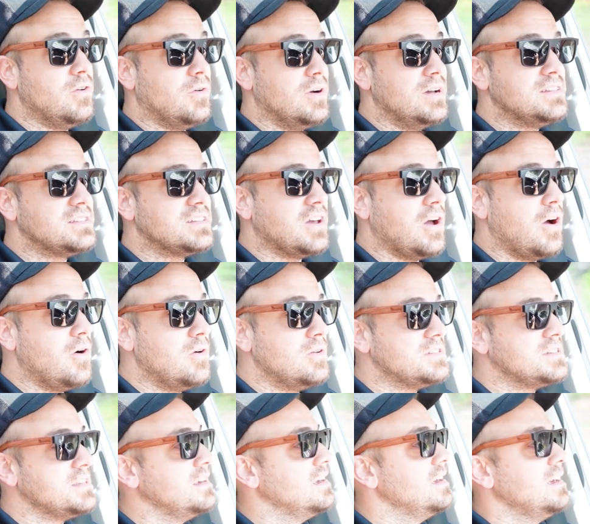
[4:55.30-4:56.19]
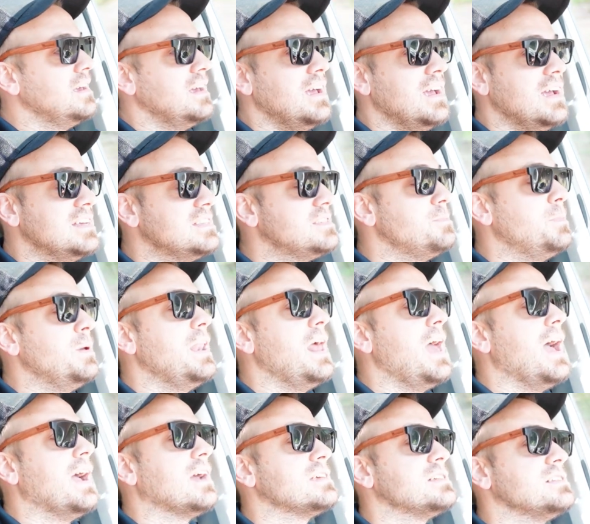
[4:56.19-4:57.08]
noise goes, it's been
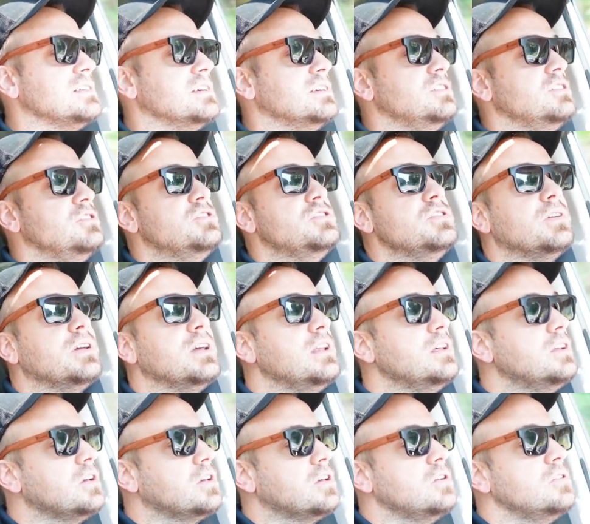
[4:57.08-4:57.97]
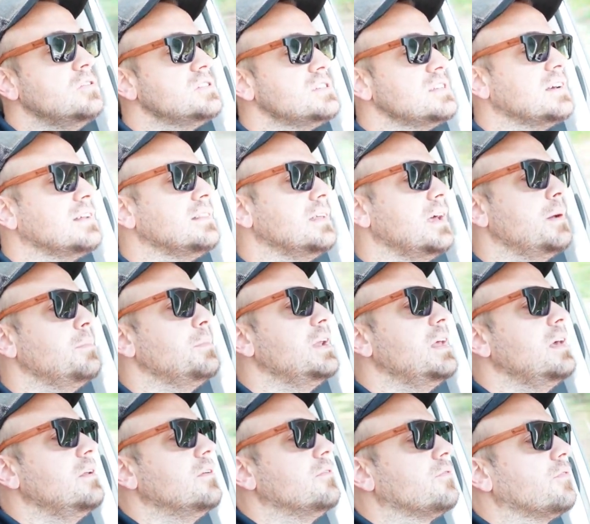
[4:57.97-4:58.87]
excellent. You do get an acoustic
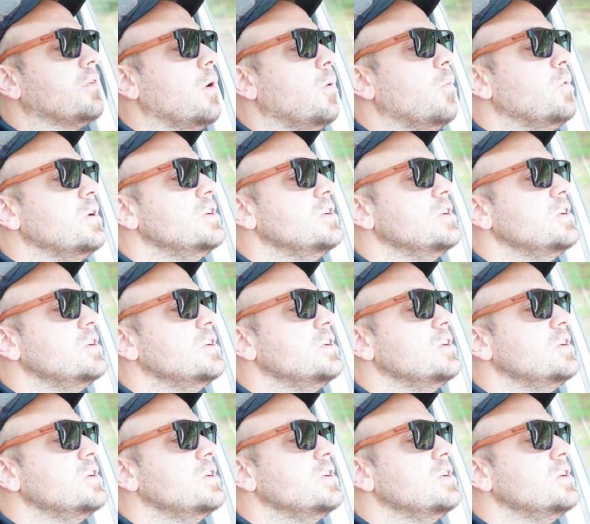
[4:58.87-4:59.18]
laminated front